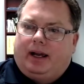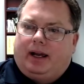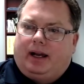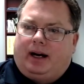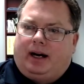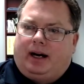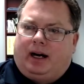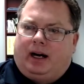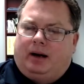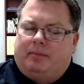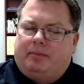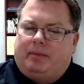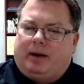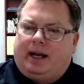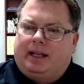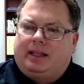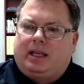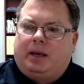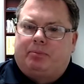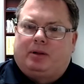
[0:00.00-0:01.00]

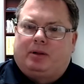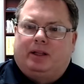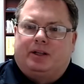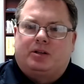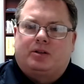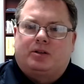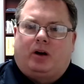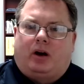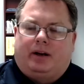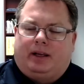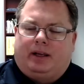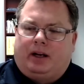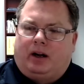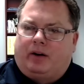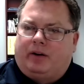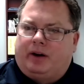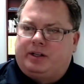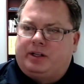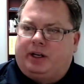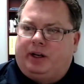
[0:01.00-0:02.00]
I typically start in our
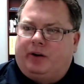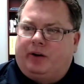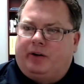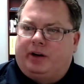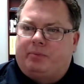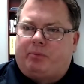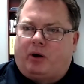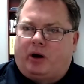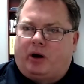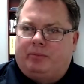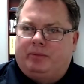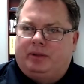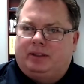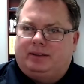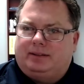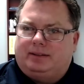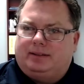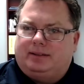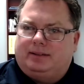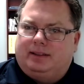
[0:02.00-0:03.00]
engineering department,
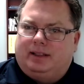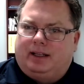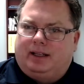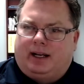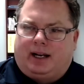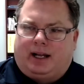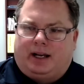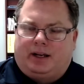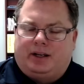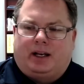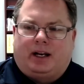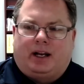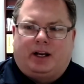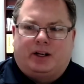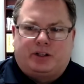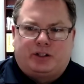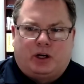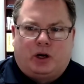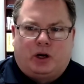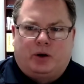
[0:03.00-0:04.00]
and I
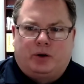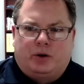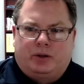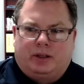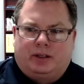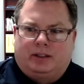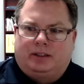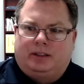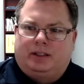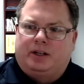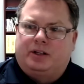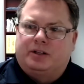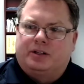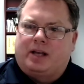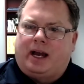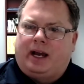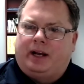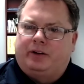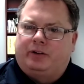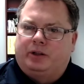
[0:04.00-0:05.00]
show the
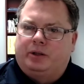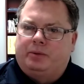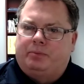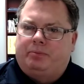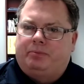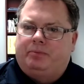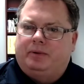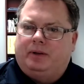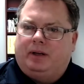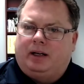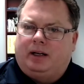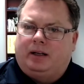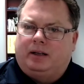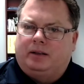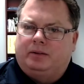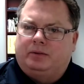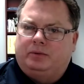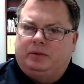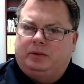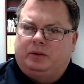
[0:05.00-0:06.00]
design group
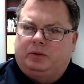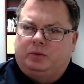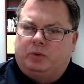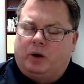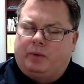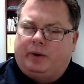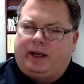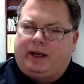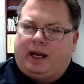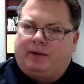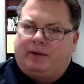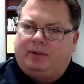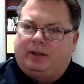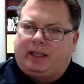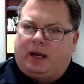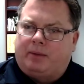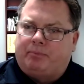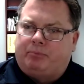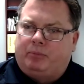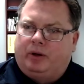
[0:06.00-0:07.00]
what we have the
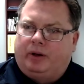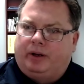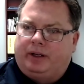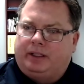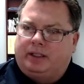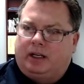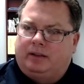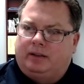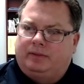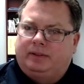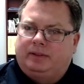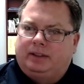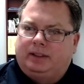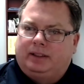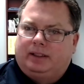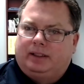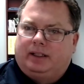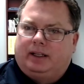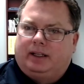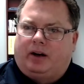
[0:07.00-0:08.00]
capability of,
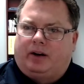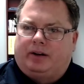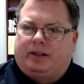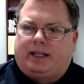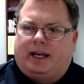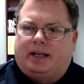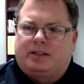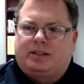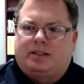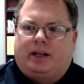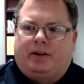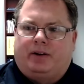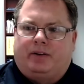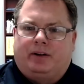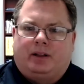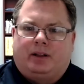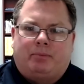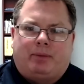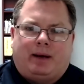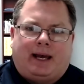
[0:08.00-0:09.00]
and our test center in
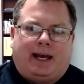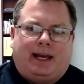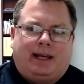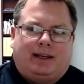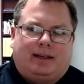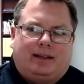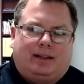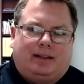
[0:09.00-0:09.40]
the back,